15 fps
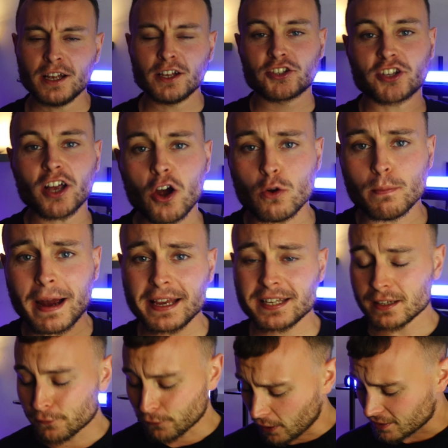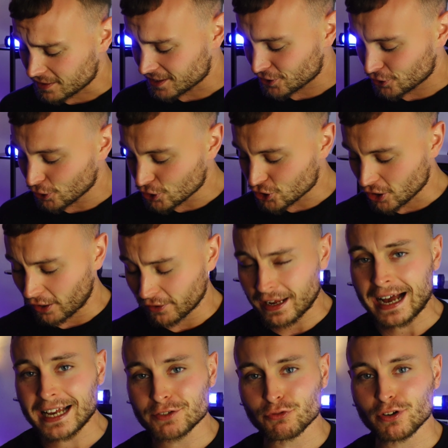So, Maison France's Kurkdjian
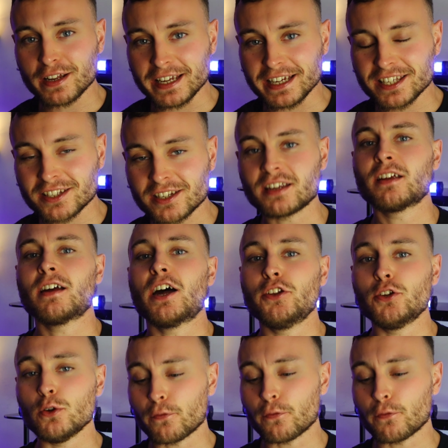has released a new